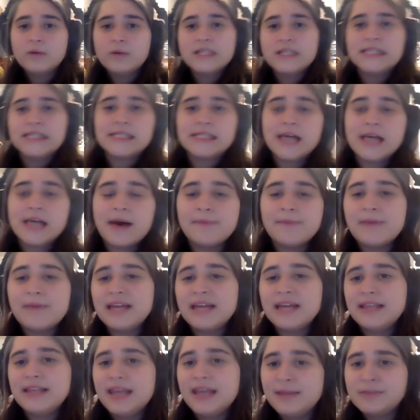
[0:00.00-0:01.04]
What's up?
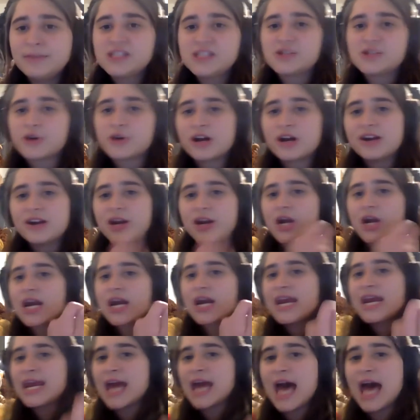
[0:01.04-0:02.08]
My name is
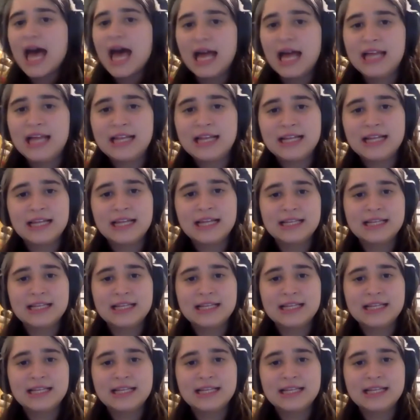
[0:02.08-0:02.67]
Rodriga.